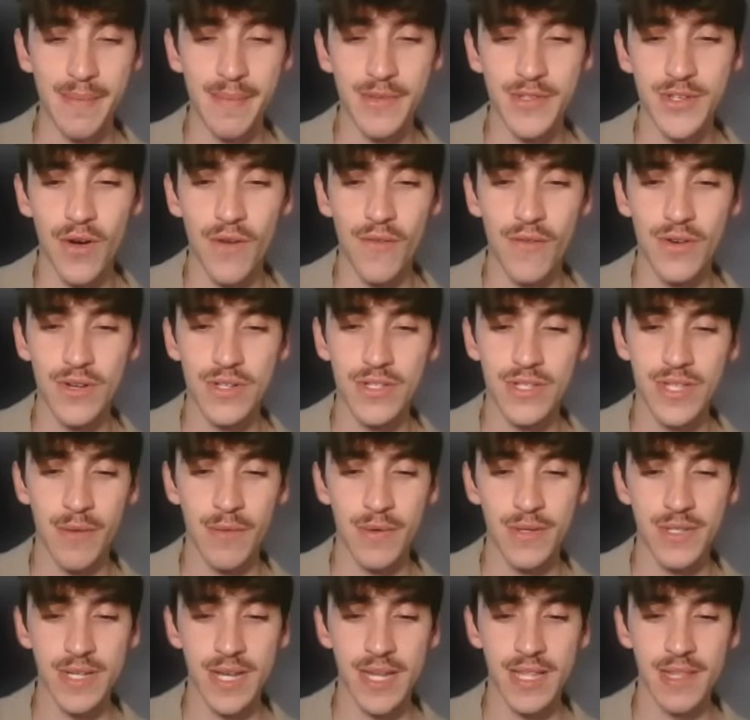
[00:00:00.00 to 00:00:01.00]
is over, so they
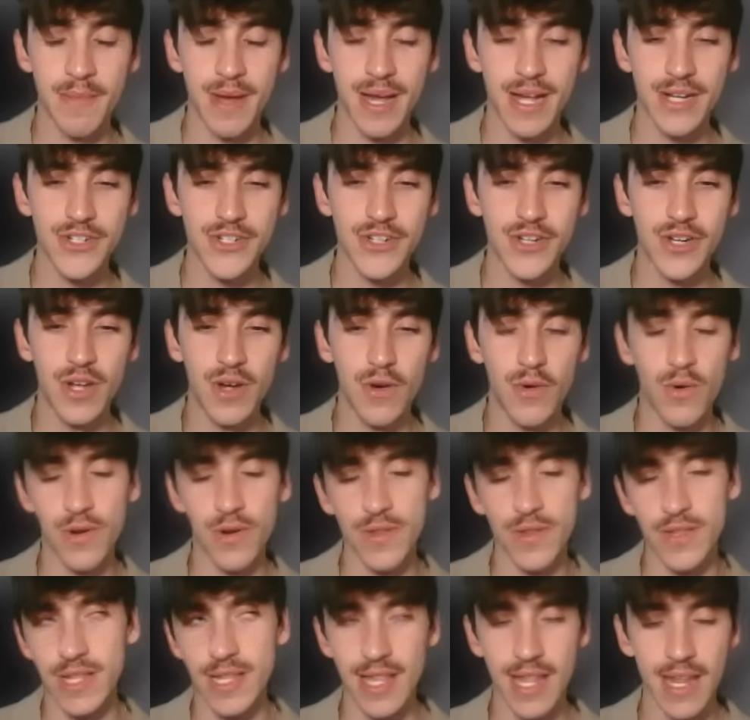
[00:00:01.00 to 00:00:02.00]
resign the match, or
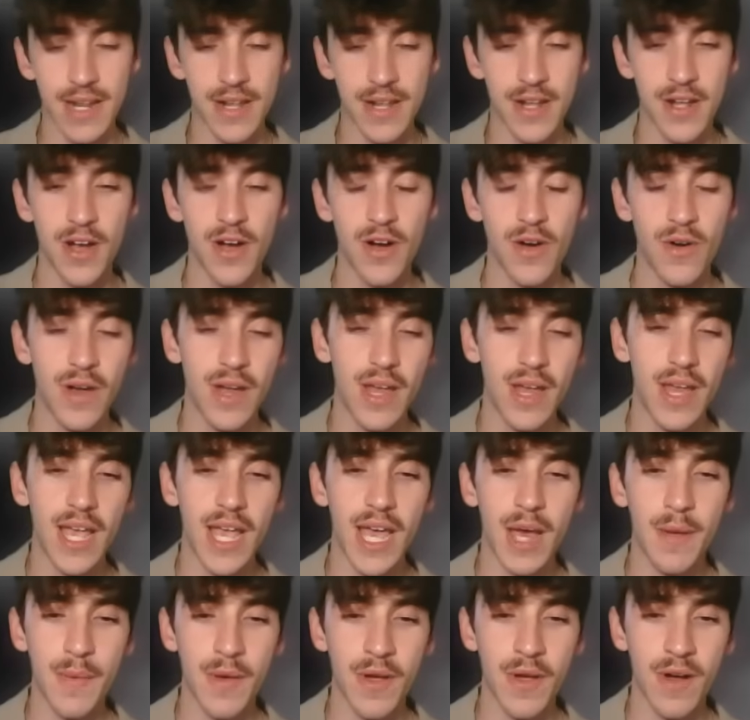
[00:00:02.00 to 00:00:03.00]
they let it go,
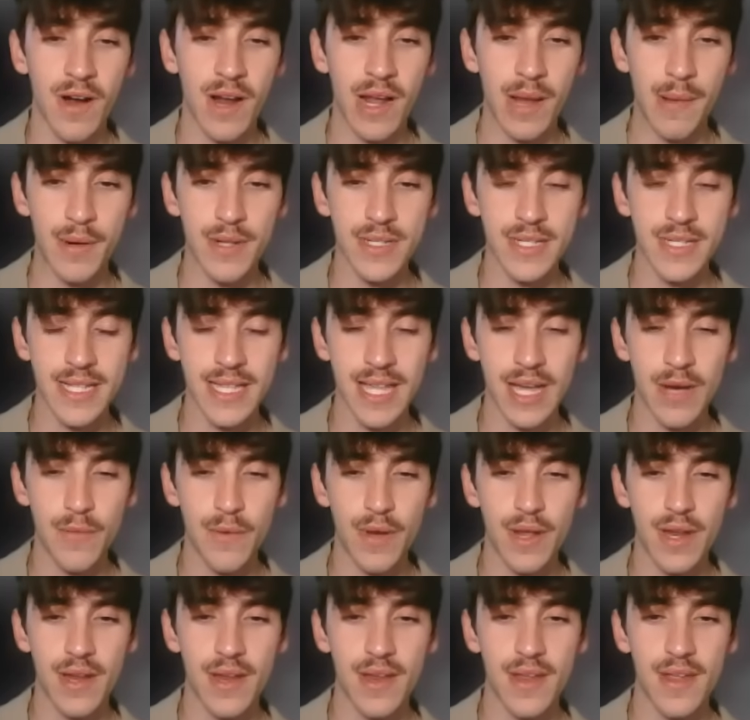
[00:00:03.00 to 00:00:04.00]
and we are able to take that
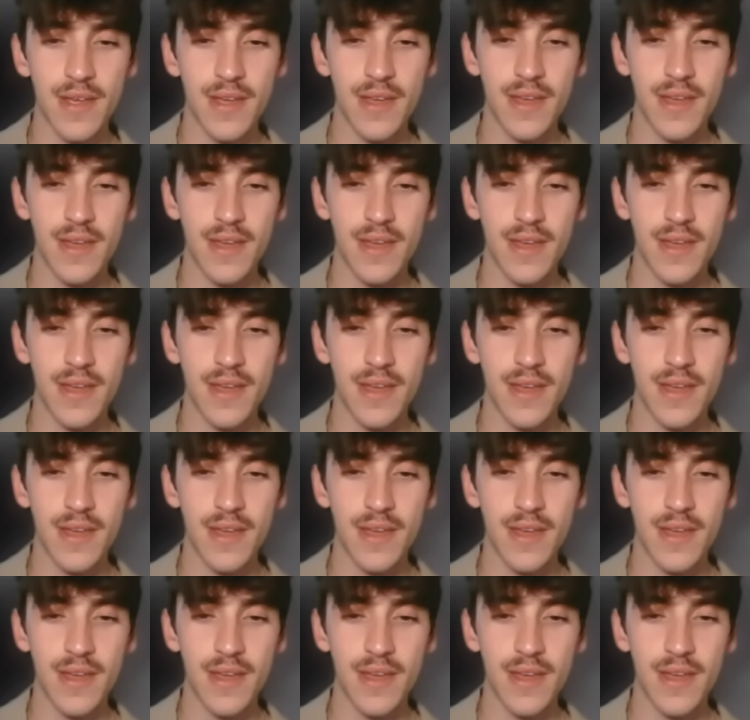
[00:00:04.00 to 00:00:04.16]
win.